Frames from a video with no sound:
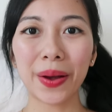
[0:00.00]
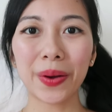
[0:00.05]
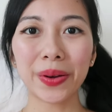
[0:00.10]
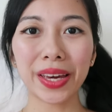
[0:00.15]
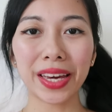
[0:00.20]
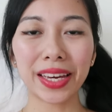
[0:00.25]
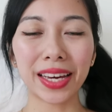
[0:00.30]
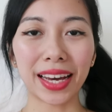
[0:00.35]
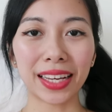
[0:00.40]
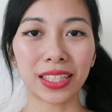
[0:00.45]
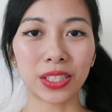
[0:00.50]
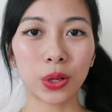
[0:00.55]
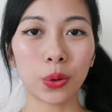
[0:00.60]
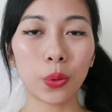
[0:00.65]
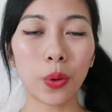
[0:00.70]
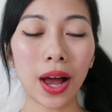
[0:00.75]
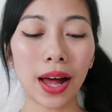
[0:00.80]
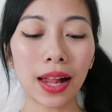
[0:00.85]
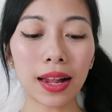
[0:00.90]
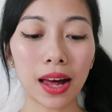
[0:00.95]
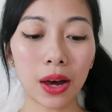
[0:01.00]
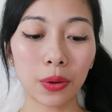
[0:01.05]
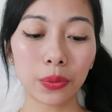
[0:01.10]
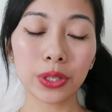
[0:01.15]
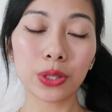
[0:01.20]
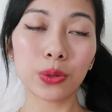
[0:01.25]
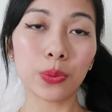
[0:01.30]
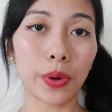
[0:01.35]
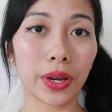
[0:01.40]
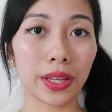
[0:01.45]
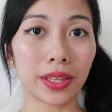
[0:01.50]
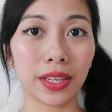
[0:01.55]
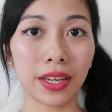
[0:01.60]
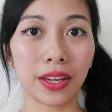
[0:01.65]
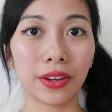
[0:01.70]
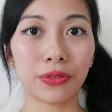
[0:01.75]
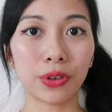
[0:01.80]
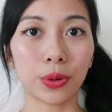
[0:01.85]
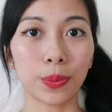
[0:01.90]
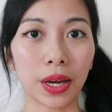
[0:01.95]
Okay guys, so while I was
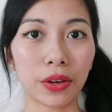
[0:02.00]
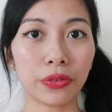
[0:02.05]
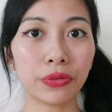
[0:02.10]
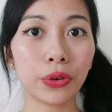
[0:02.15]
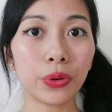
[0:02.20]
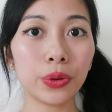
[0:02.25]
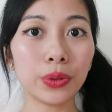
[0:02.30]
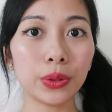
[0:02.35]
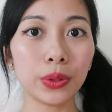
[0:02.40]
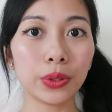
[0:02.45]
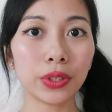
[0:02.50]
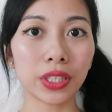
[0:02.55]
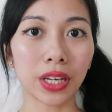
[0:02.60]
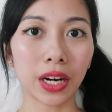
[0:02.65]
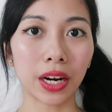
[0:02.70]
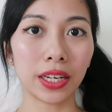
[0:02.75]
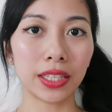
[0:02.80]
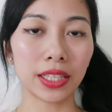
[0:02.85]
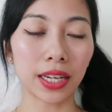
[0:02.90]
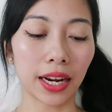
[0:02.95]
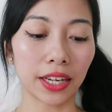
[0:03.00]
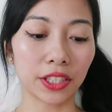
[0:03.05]
waiting for my phone to charge,